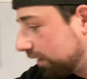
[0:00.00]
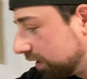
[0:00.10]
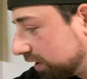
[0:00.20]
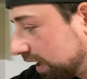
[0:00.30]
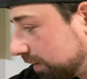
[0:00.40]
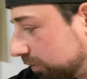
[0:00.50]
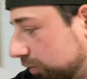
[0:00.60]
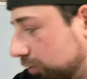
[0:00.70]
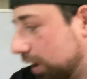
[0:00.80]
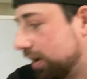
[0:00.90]
the time
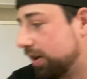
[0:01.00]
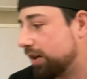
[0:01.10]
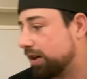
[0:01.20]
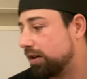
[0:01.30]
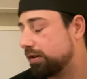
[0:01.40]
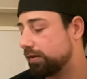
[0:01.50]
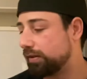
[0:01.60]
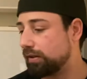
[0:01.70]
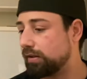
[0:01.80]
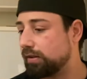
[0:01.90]
right here.
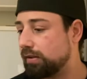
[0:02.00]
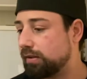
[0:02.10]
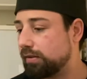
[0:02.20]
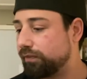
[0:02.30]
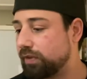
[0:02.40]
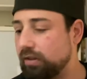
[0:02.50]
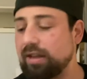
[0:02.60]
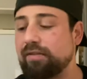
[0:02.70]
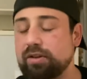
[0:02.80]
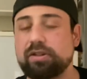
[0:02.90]

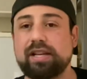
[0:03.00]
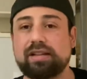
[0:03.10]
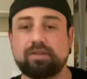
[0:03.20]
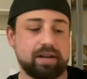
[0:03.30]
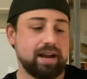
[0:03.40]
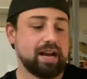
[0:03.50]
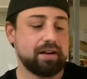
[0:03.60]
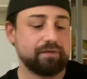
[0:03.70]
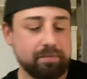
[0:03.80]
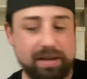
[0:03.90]
11.06, okay, I got a
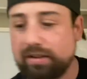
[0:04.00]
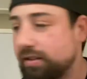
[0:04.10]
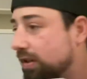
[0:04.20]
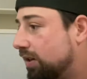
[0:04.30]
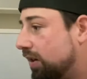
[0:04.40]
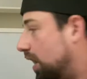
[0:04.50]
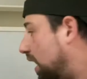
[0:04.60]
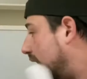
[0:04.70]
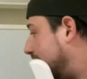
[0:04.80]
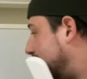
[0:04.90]
few minutes.
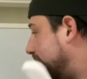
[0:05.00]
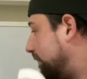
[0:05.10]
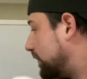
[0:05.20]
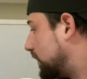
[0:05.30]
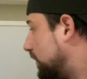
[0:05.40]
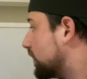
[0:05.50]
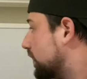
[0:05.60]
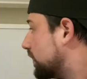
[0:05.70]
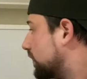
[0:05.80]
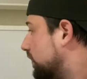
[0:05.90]
Um,
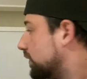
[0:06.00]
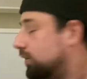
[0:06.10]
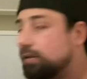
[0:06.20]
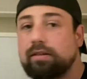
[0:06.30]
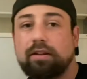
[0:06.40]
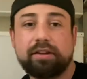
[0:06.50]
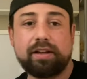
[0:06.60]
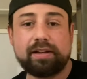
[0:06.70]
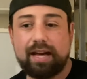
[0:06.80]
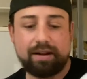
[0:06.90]
hold
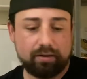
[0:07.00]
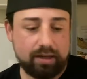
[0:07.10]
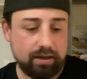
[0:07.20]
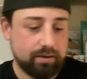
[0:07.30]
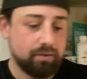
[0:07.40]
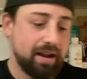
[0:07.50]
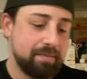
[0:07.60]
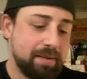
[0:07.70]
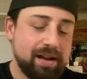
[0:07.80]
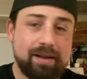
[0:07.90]
on, I don't, okay,
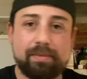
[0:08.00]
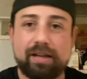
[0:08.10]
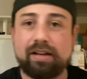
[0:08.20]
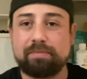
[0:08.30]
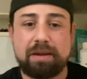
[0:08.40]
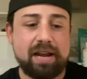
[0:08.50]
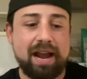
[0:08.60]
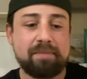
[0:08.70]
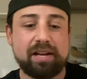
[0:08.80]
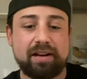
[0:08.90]
maybe I, maybe
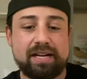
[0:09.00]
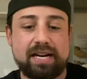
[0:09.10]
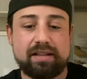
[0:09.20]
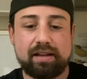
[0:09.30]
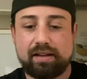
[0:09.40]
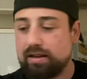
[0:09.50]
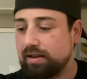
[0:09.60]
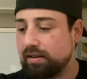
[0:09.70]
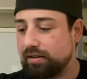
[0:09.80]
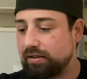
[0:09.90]
I'm gonna need
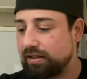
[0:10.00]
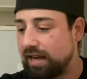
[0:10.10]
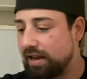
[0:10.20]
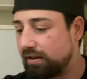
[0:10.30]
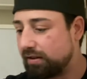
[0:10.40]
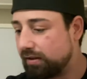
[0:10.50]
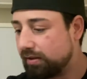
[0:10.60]
the scale.